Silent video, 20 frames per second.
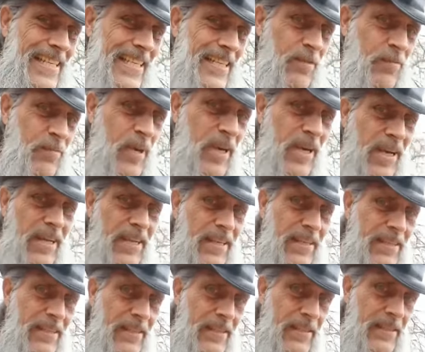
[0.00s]
But
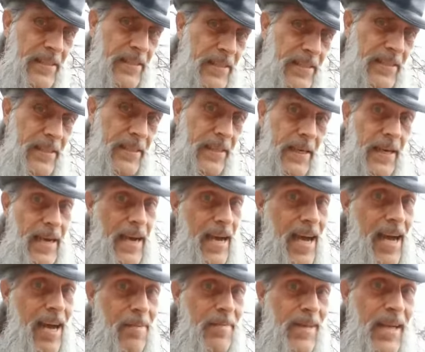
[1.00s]

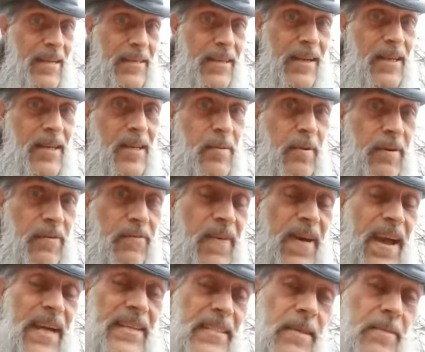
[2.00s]
I'm not talking about
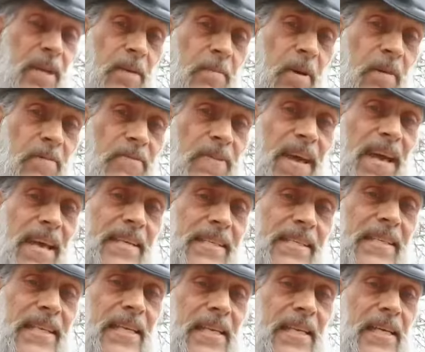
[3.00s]
facts. I'm talking about
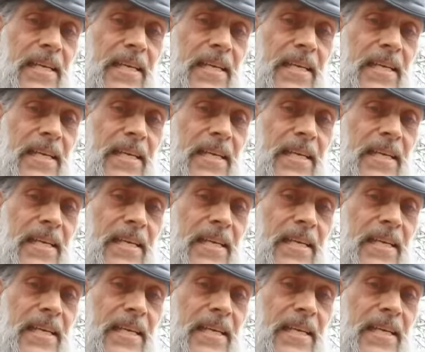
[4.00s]
fantasy.